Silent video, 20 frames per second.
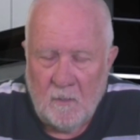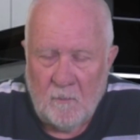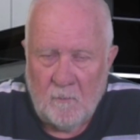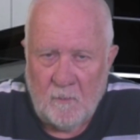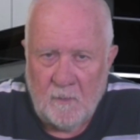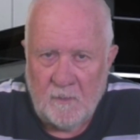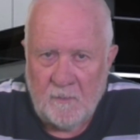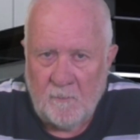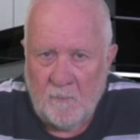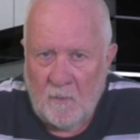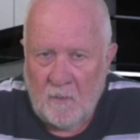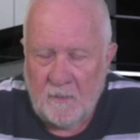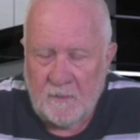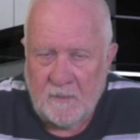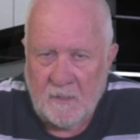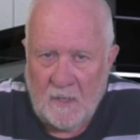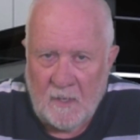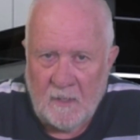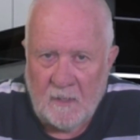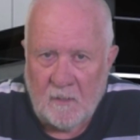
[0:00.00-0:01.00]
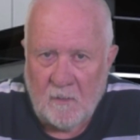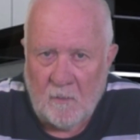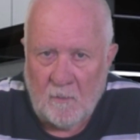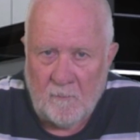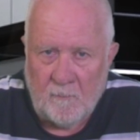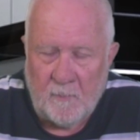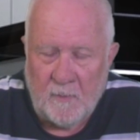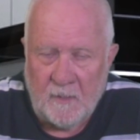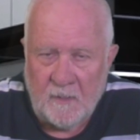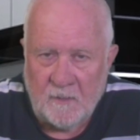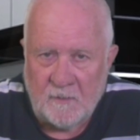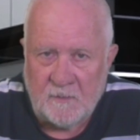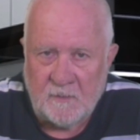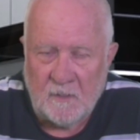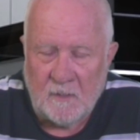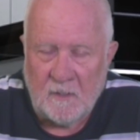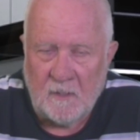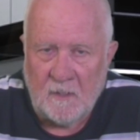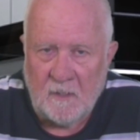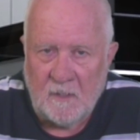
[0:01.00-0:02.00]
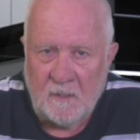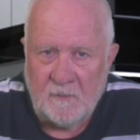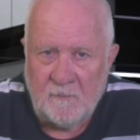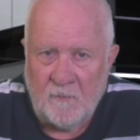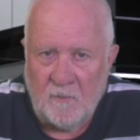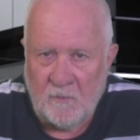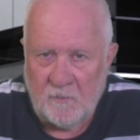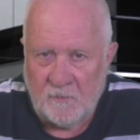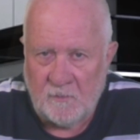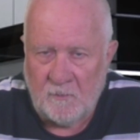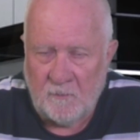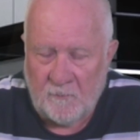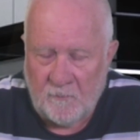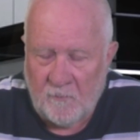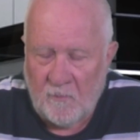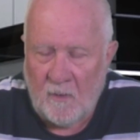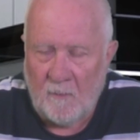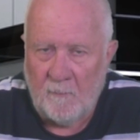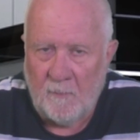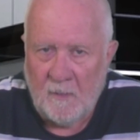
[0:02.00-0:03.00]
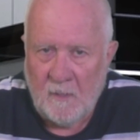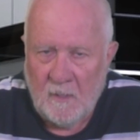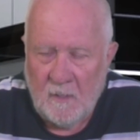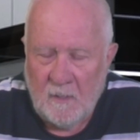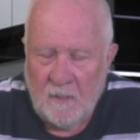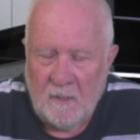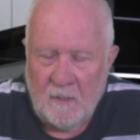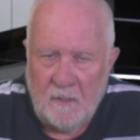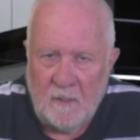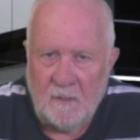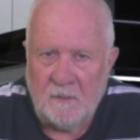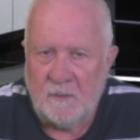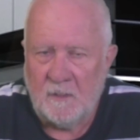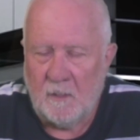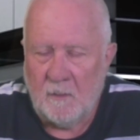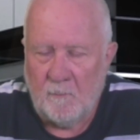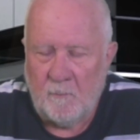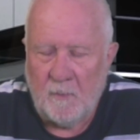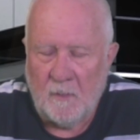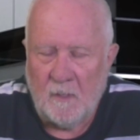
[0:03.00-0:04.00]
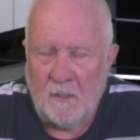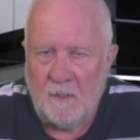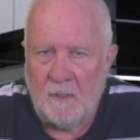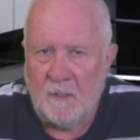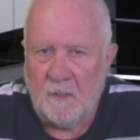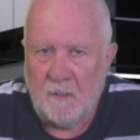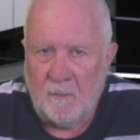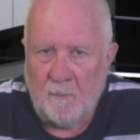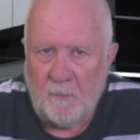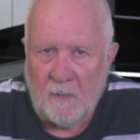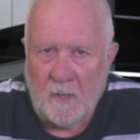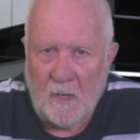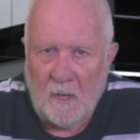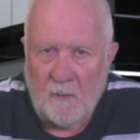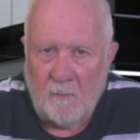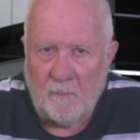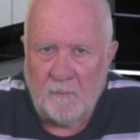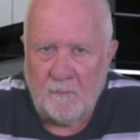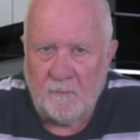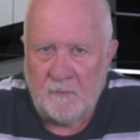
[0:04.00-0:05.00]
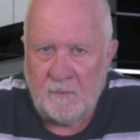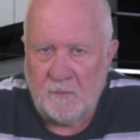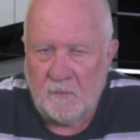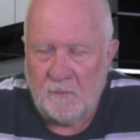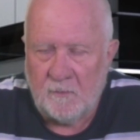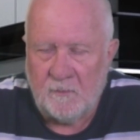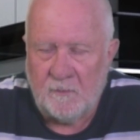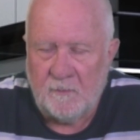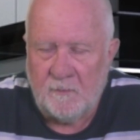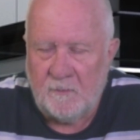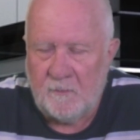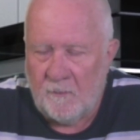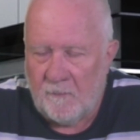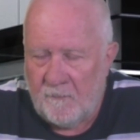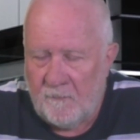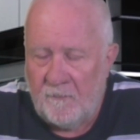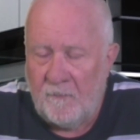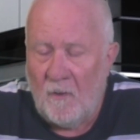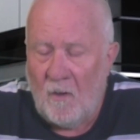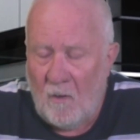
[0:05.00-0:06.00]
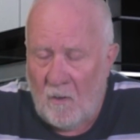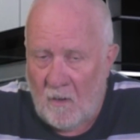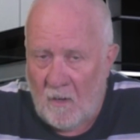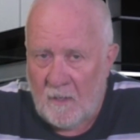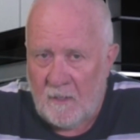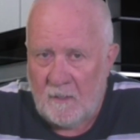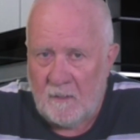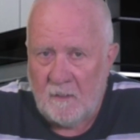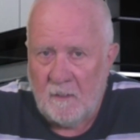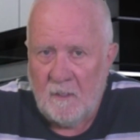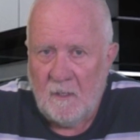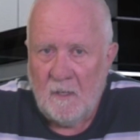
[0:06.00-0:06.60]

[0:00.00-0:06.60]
with my take on Peterson and his version of Trump and his inability to be able to define